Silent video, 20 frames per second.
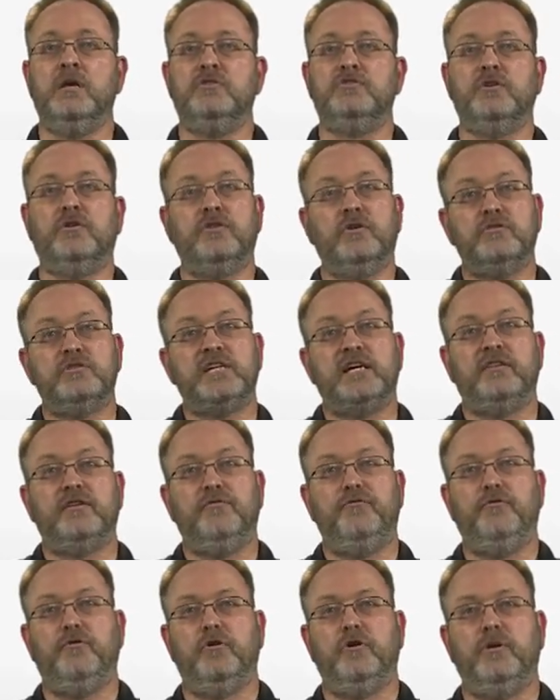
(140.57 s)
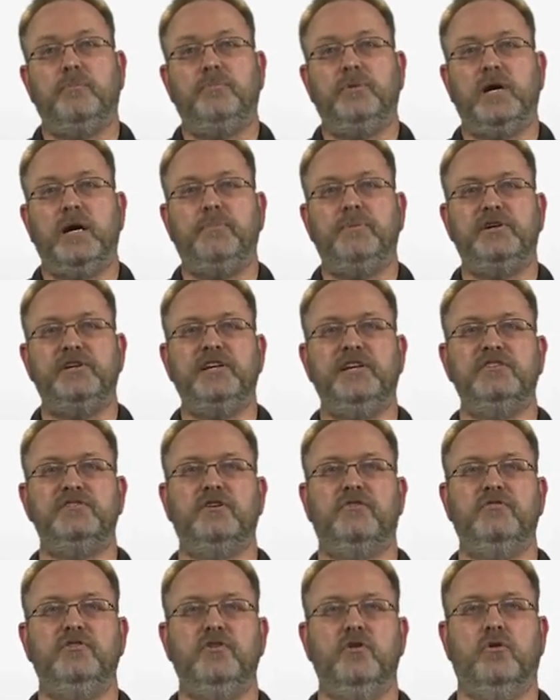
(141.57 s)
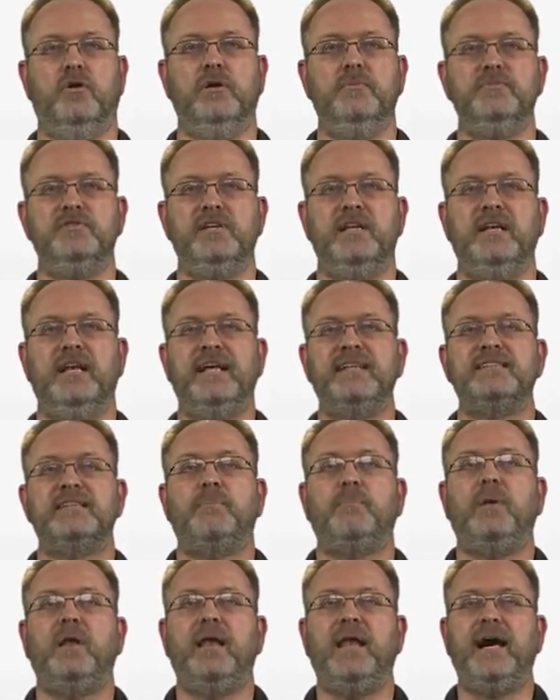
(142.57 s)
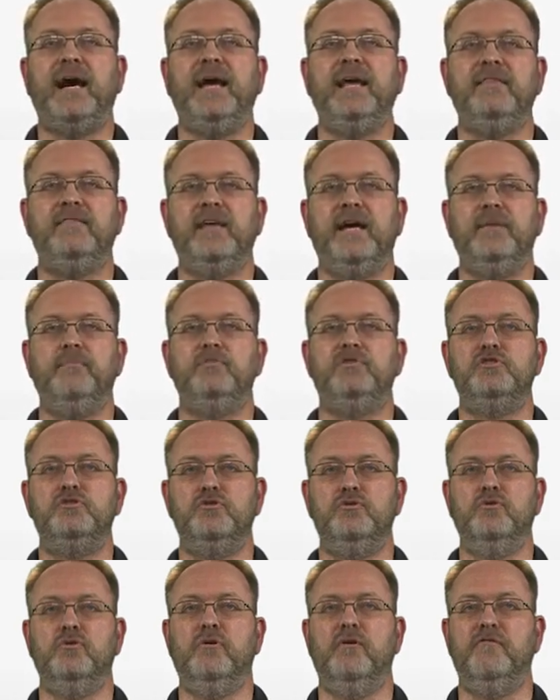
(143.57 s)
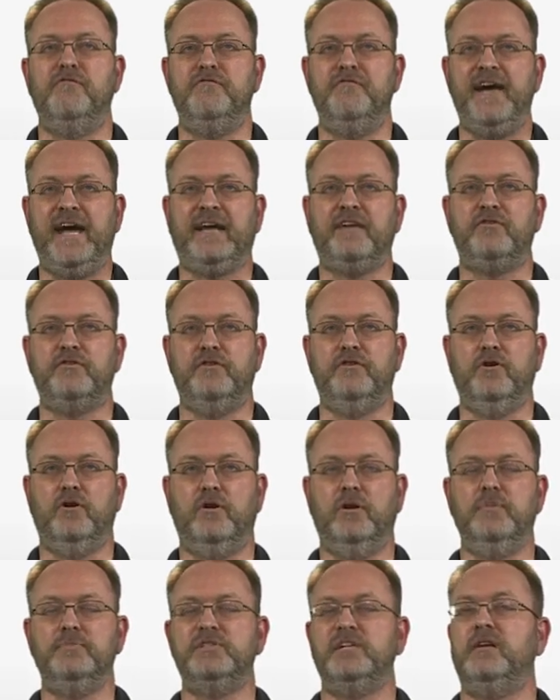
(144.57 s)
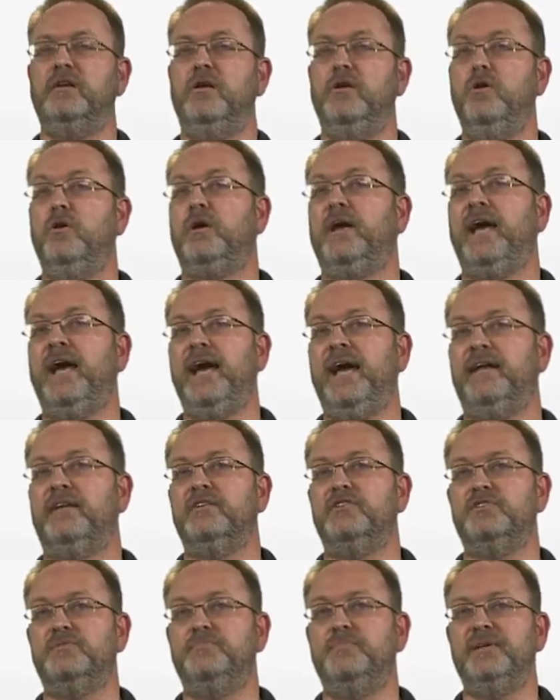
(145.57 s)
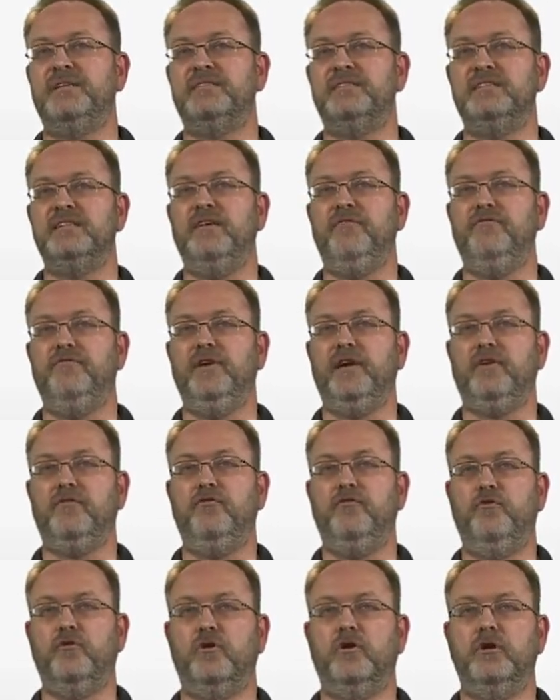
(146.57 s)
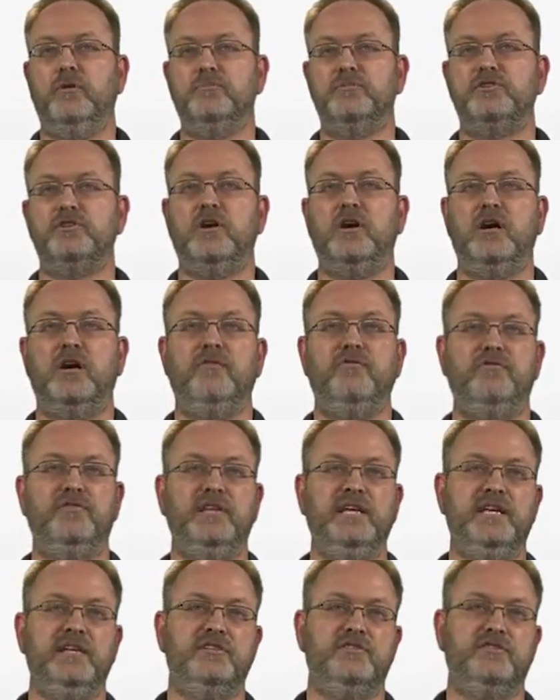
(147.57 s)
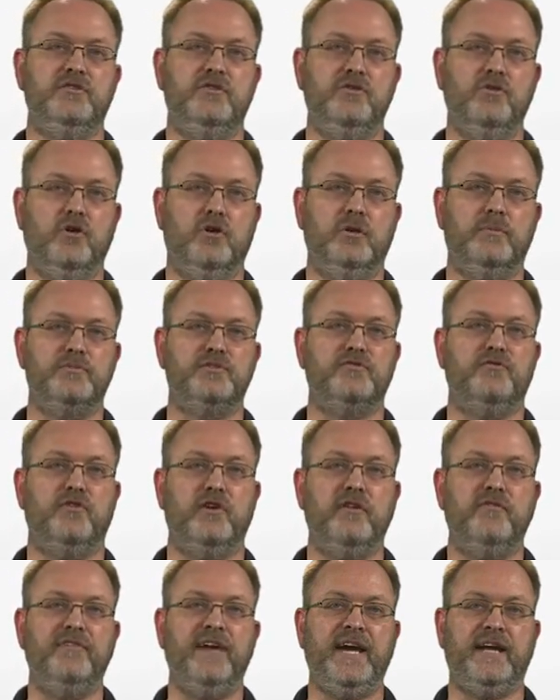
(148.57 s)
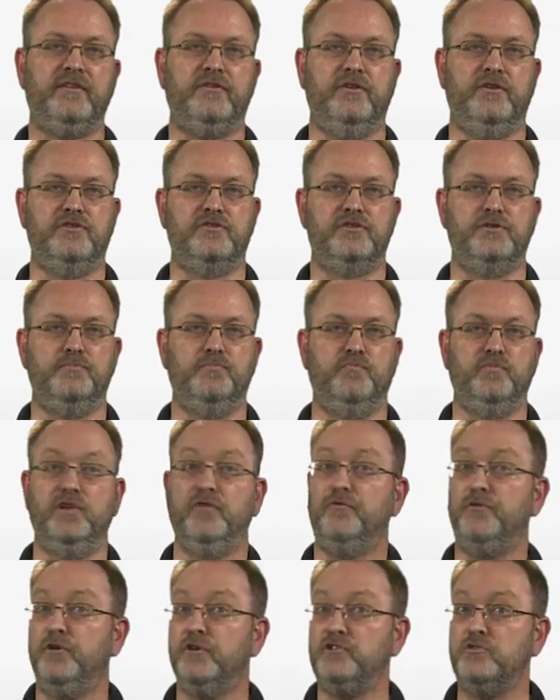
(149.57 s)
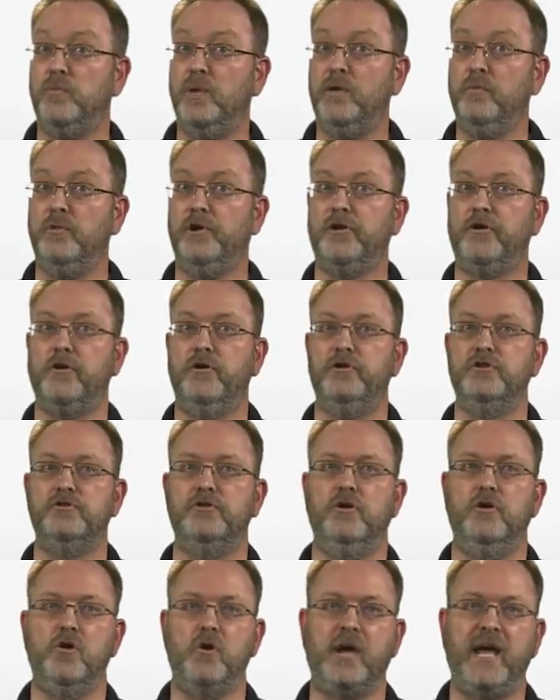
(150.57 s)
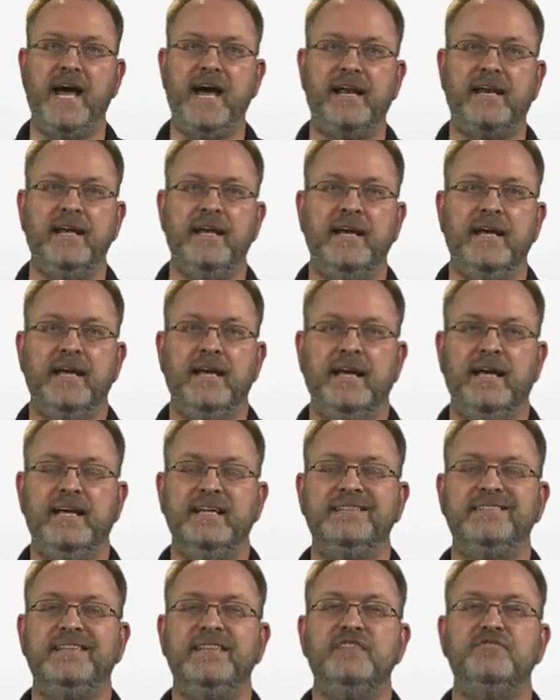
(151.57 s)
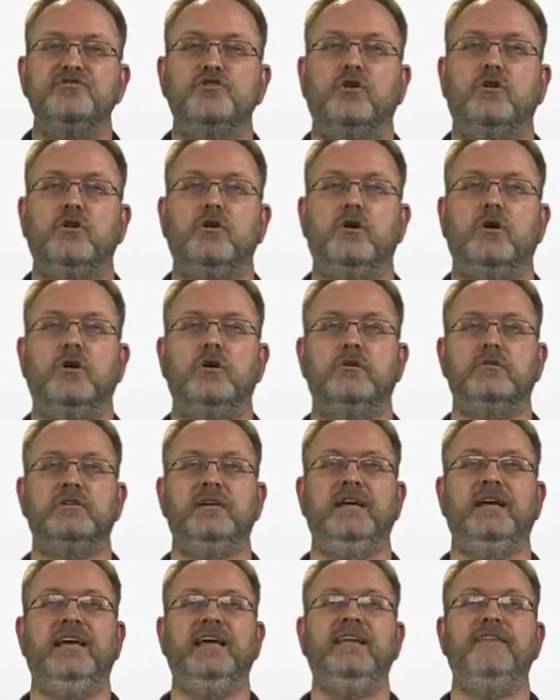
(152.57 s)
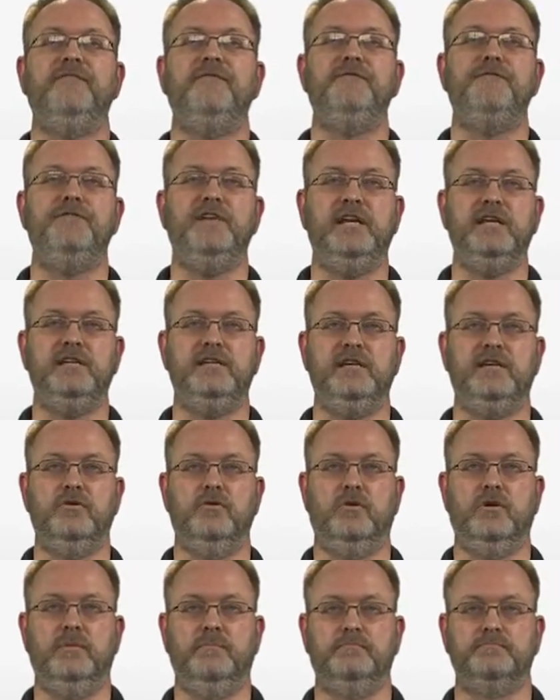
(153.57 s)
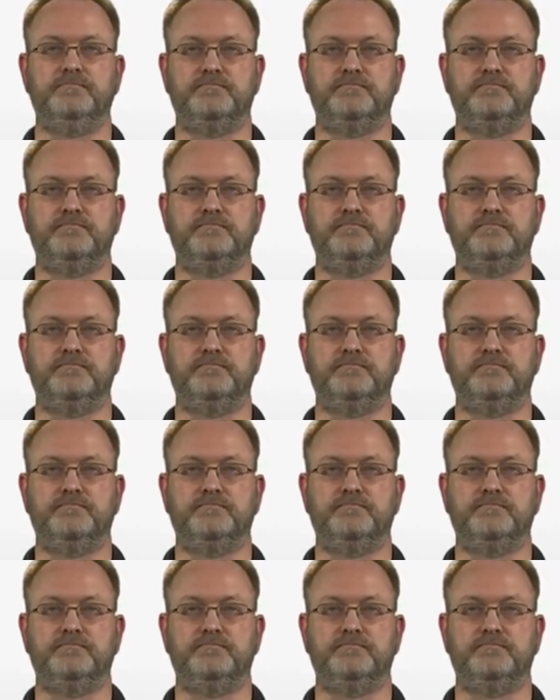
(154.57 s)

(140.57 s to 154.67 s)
So those are the four properties of norms, and let's apply them to vector norms and look at specific forms of these norms for vectors. The first one we're going to look at is the so-called infinity norm.